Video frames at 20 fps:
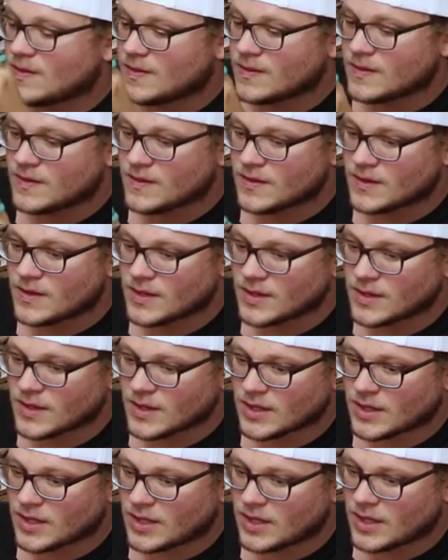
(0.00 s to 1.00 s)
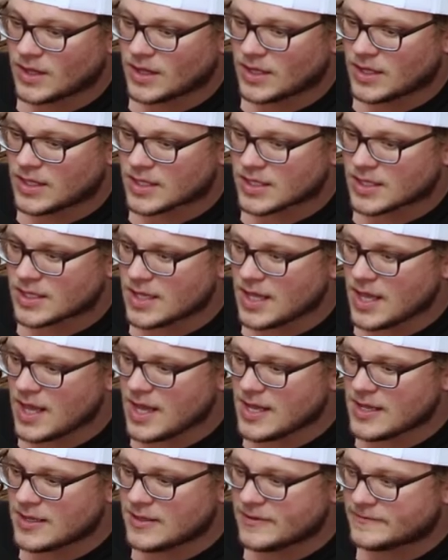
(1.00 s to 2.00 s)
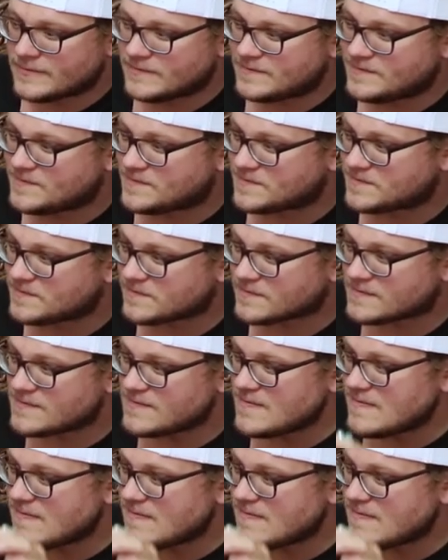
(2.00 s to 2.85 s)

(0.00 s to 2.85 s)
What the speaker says: The person shown says nothing.